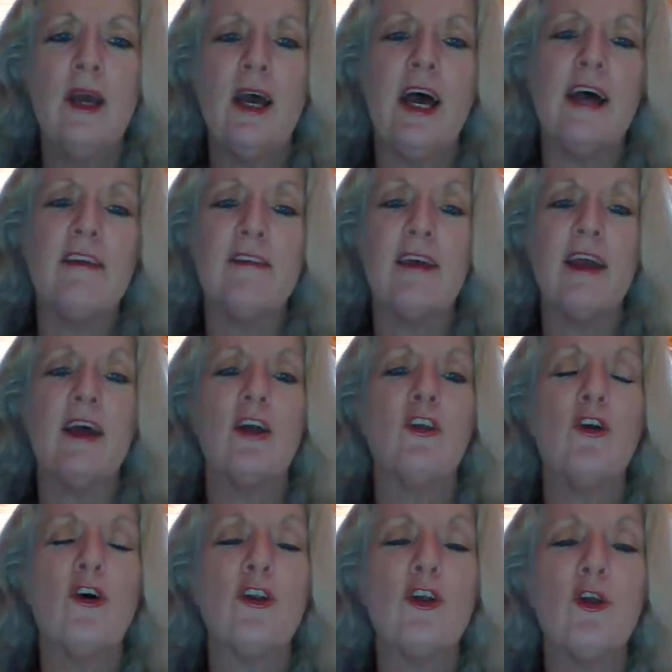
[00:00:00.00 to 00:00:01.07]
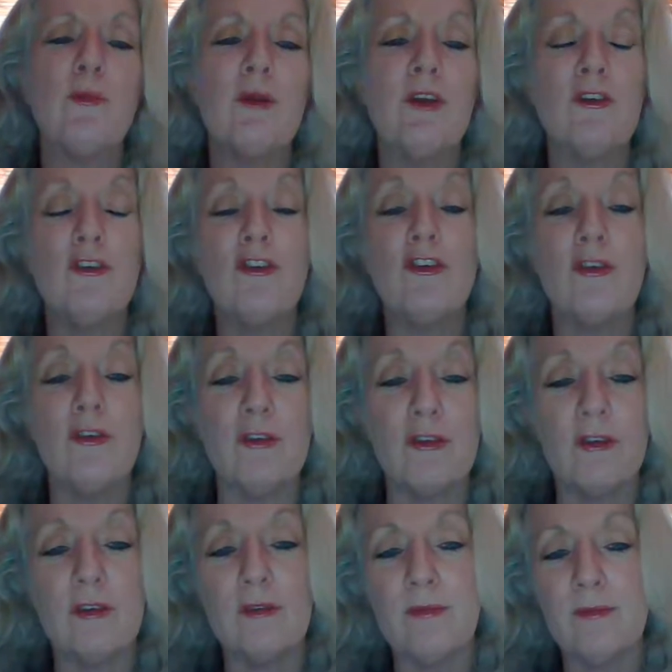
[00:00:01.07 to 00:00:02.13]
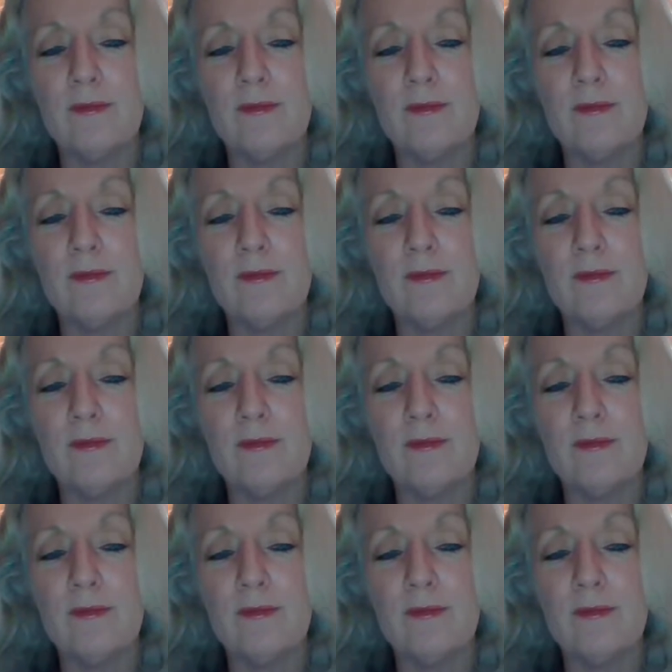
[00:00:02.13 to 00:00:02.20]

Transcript: as they are not human induced.